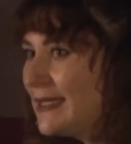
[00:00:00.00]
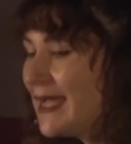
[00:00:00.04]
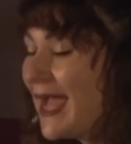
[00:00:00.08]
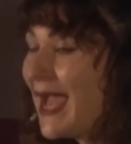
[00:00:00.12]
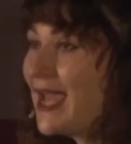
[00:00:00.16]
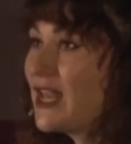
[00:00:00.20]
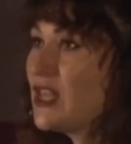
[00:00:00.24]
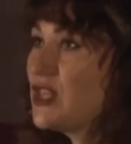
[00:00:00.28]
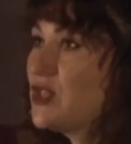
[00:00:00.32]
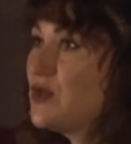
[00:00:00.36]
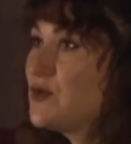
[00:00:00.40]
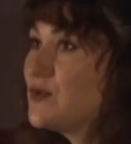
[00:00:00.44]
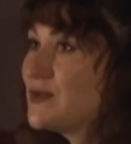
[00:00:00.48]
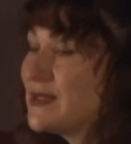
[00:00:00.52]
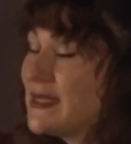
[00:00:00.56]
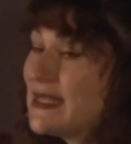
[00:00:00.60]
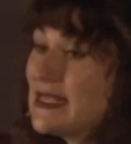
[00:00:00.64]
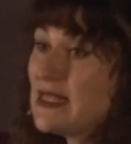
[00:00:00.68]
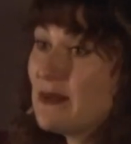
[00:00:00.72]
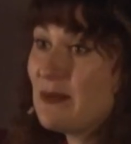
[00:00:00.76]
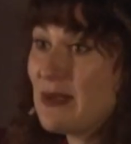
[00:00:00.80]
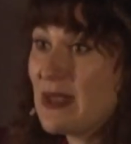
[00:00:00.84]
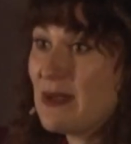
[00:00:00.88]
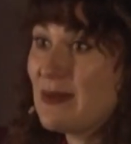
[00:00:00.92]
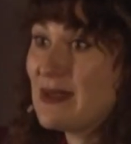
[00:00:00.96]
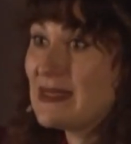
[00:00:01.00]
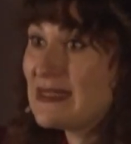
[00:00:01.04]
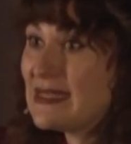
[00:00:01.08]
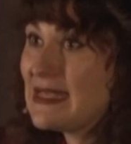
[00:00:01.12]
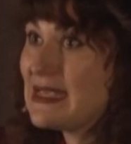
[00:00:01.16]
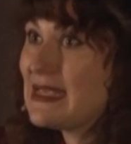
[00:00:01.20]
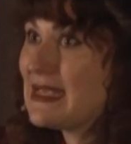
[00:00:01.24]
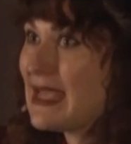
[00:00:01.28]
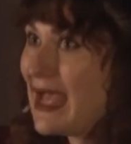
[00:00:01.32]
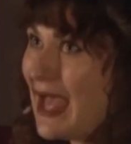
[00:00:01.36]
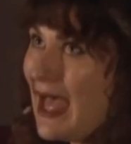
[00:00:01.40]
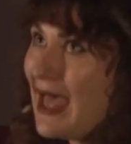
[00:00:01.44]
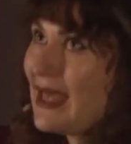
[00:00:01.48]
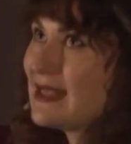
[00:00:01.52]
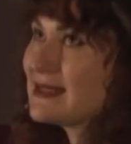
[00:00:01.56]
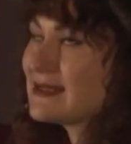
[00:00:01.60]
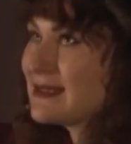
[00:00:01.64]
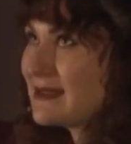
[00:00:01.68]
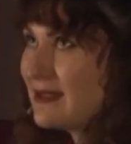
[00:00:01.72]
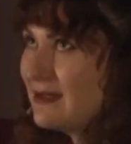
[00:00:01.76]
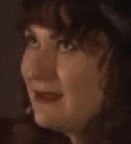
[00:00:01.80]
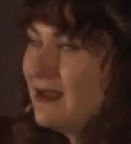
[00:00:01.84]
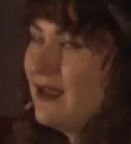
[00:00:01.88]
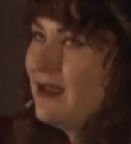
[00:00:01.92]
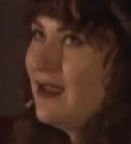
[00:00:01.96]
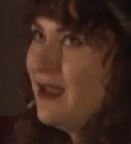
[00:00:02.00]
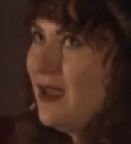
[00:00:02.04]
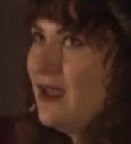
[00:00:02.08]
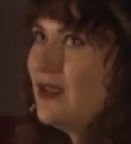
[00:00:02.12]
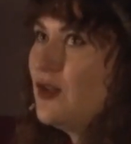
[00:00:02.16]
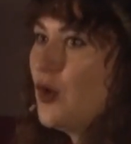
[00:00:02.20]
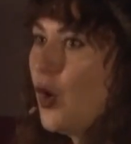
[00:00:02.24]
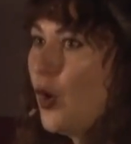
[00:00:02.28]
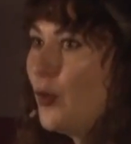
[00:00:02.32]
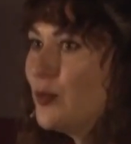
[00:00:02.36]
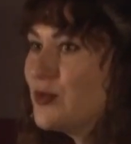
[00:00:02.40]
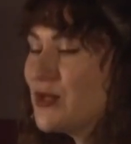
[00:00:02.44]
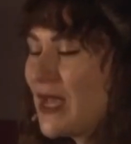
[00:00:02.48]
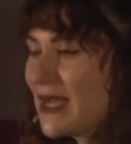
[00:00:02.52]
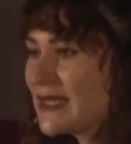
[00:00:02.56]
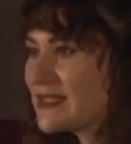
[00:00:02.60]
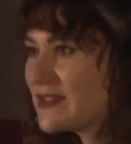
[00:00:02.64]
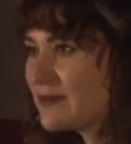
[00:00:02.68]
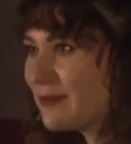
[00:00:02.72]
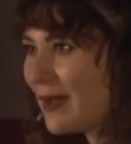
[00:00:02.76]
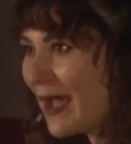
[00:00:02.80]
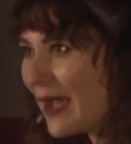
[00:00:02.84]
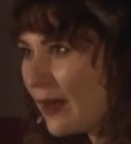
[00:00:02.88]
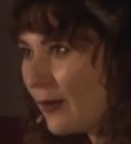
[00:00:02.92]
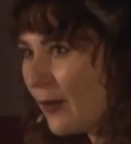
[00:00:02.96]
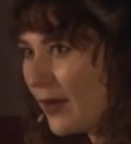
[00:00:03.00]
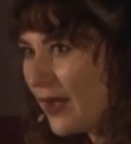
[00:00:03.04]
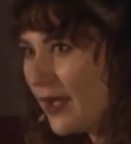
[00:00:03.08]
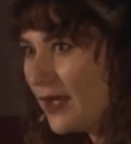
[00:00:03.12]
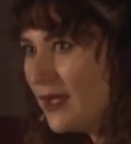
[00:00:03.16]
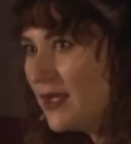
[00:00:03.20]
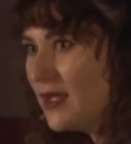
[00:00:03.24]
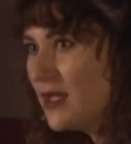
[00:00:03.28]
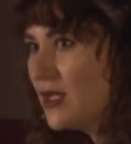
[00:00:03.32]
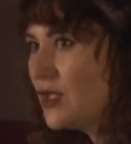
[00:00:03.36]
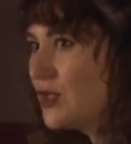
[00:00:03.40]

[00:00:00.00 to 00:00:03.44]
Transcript: and you see the BBC as an object of power,